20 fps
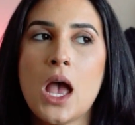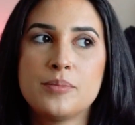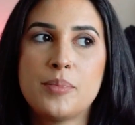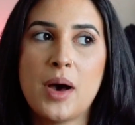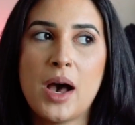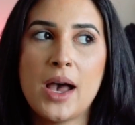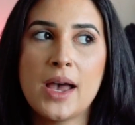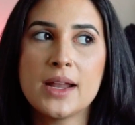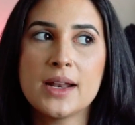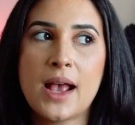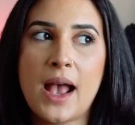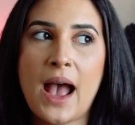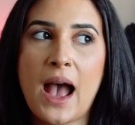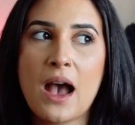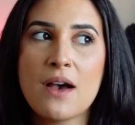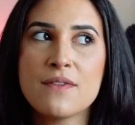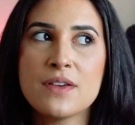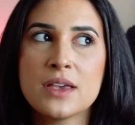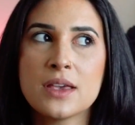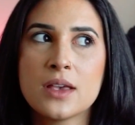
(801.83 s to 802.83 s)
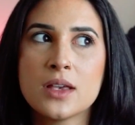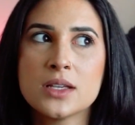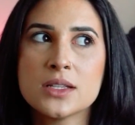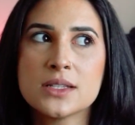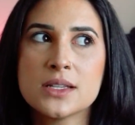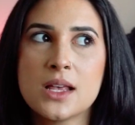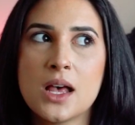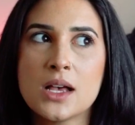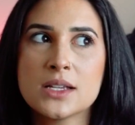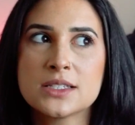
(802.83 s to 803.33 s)
but
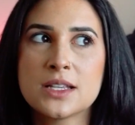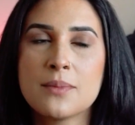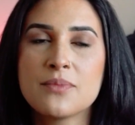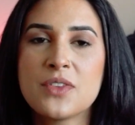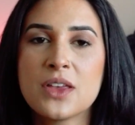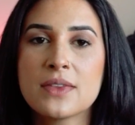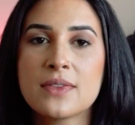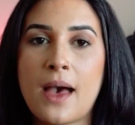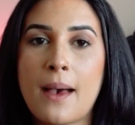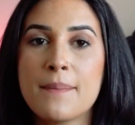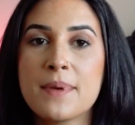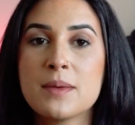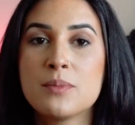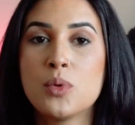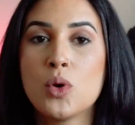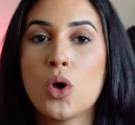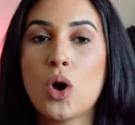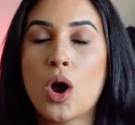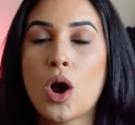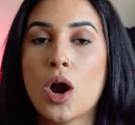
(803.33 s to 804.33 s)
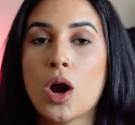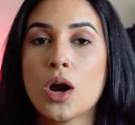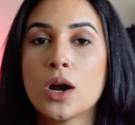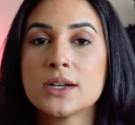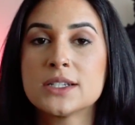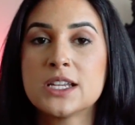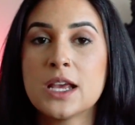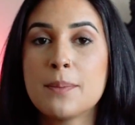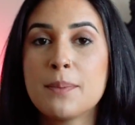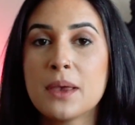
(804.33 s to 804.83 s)
having something that people
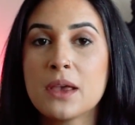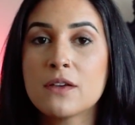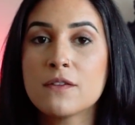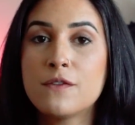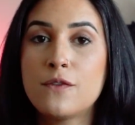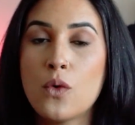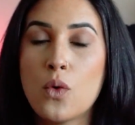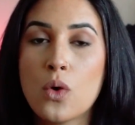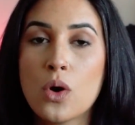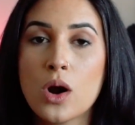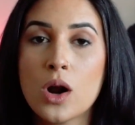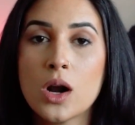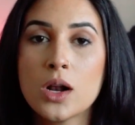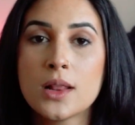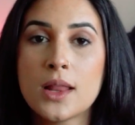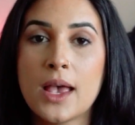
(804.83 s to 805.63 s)
are tipping for,